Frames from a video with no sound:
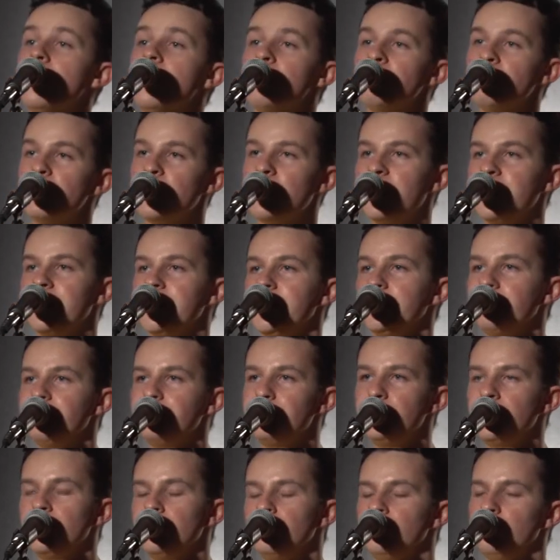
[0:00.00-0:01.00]
But if
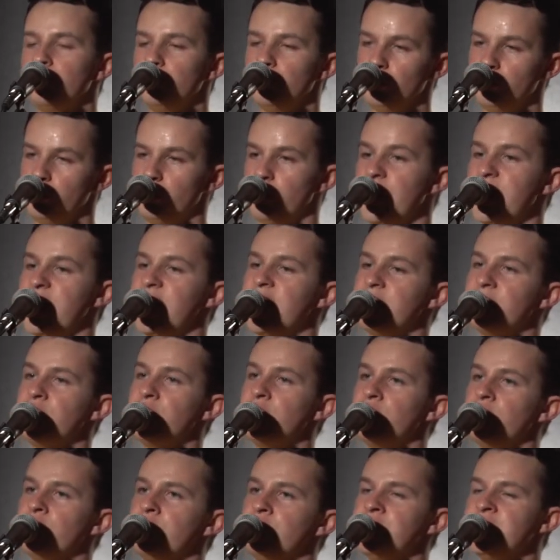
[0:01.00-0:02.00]
you
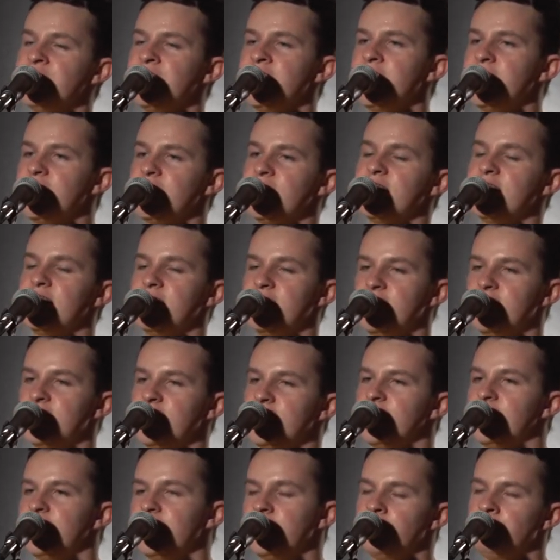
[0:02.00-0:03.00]
ever
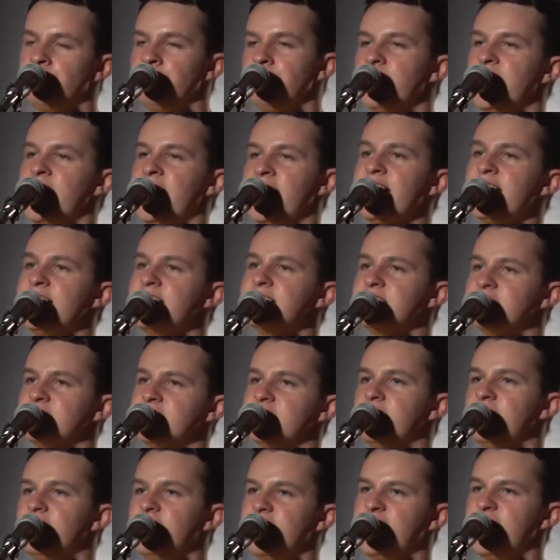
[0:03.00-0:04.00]
need a place to
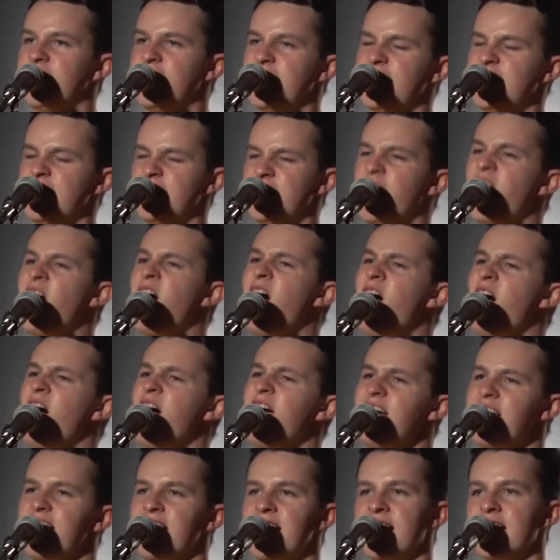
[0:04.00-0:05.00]
lay
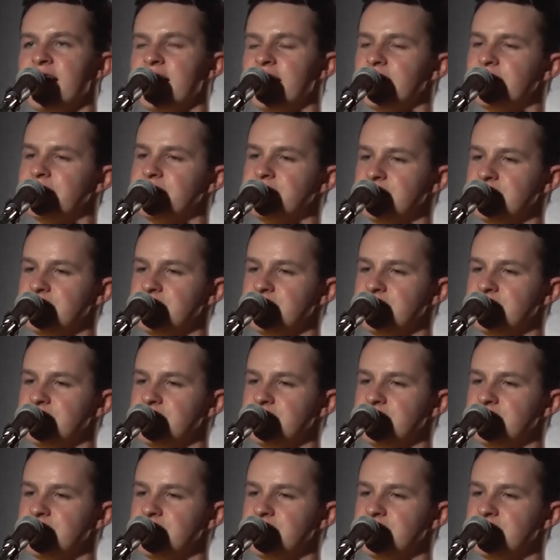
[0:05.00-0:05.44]
your head,